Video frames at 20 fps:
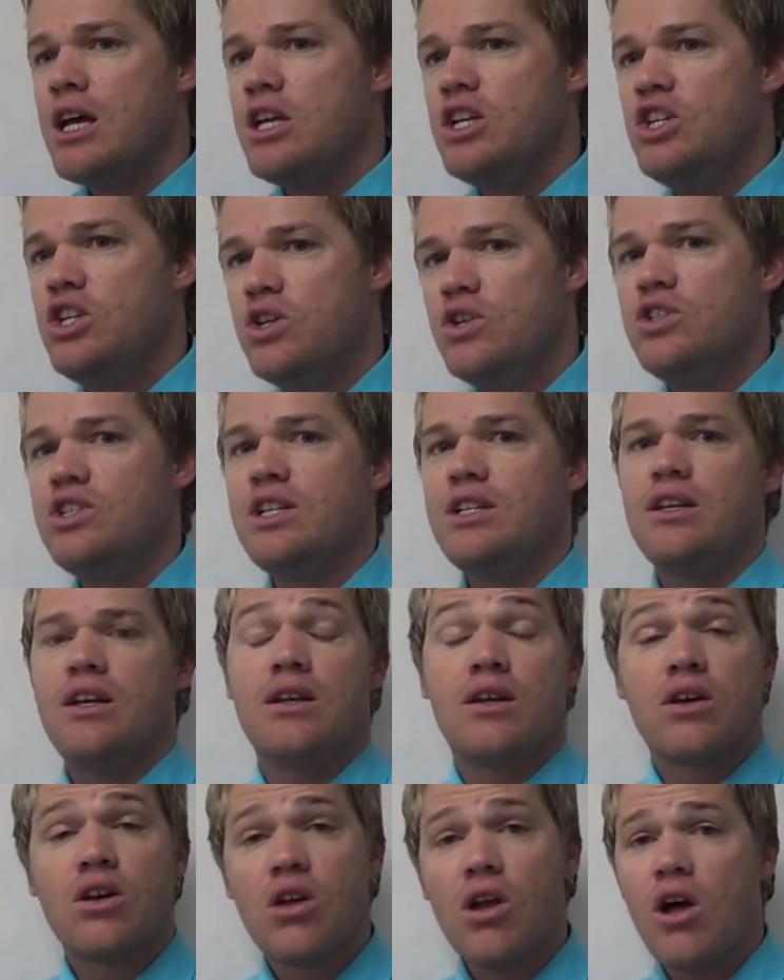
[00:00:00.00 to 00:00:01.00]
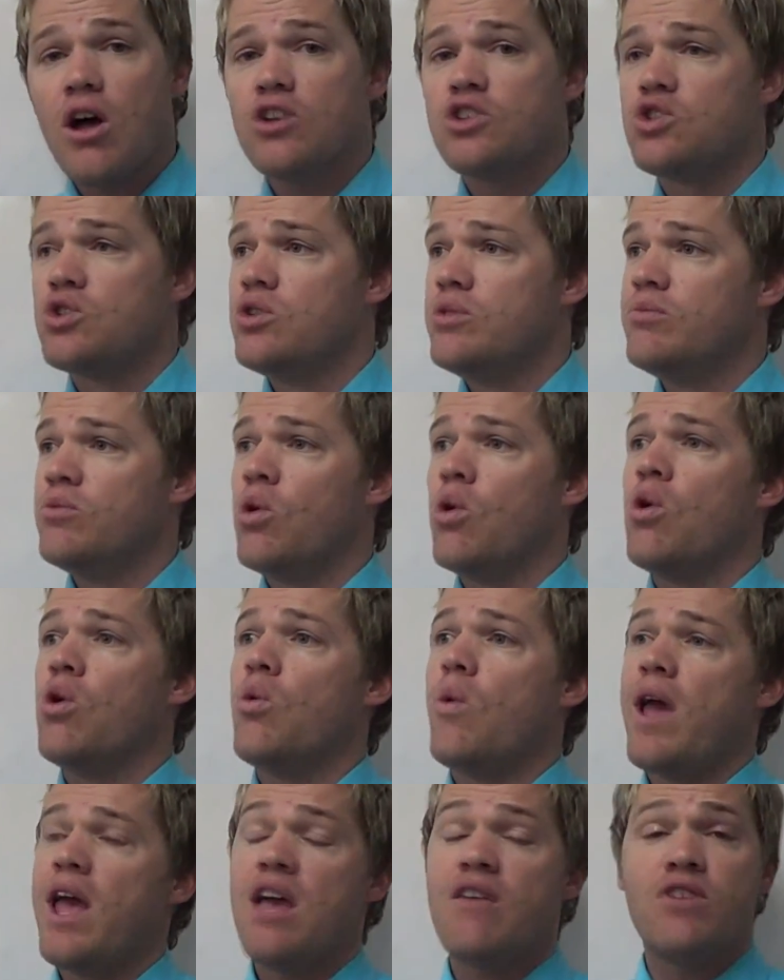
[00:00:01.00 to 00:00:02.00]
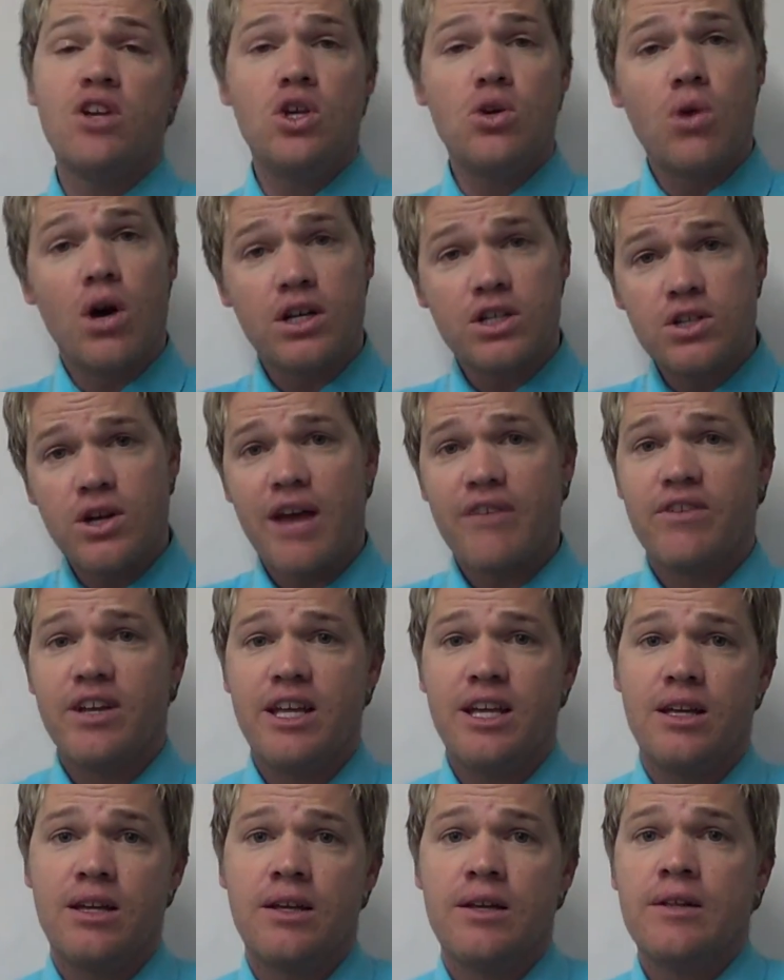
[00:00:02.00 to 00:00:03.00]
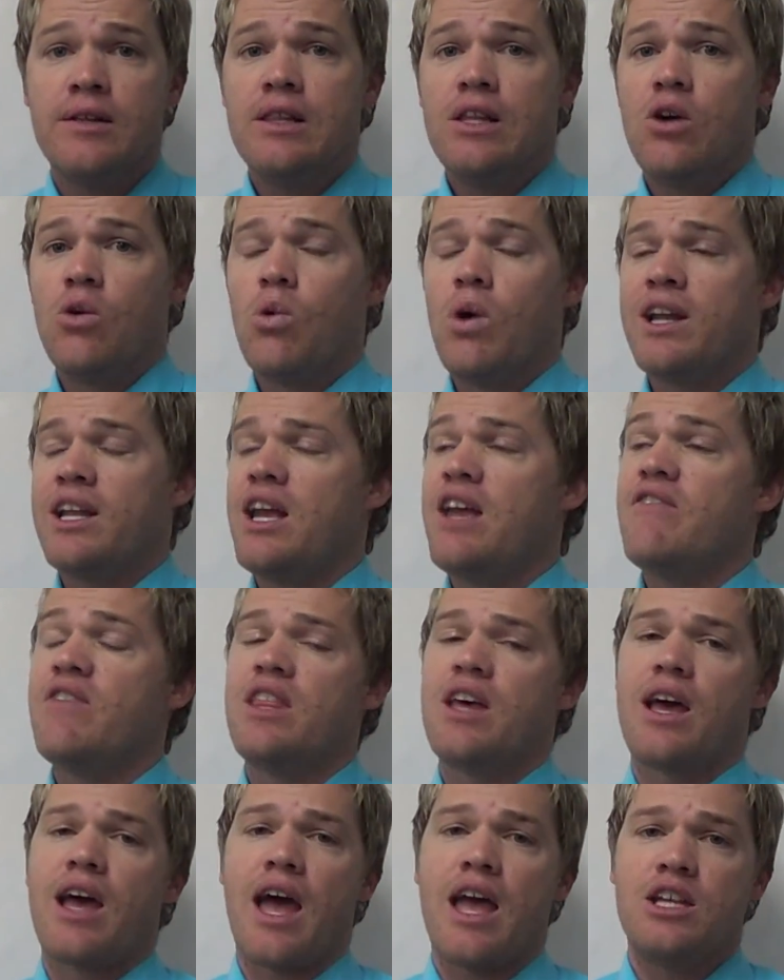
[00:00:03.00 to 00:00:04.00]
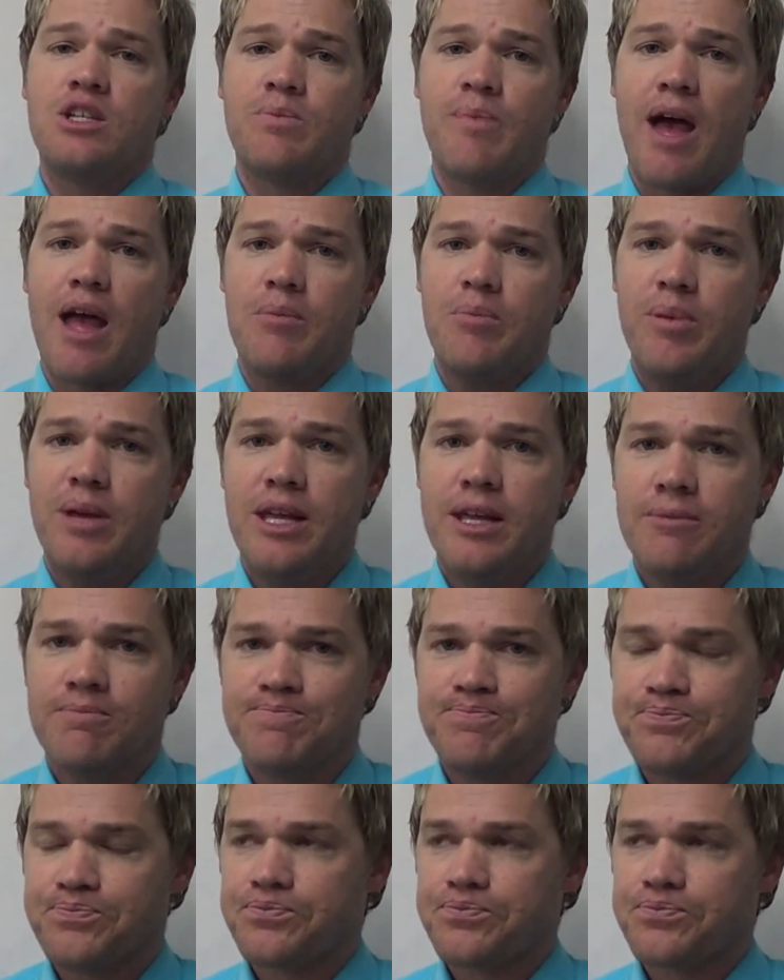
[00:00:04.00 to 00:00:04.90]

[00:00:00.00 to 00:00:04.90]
use it in a classroom or wherever you are traveling, whatever the case may be.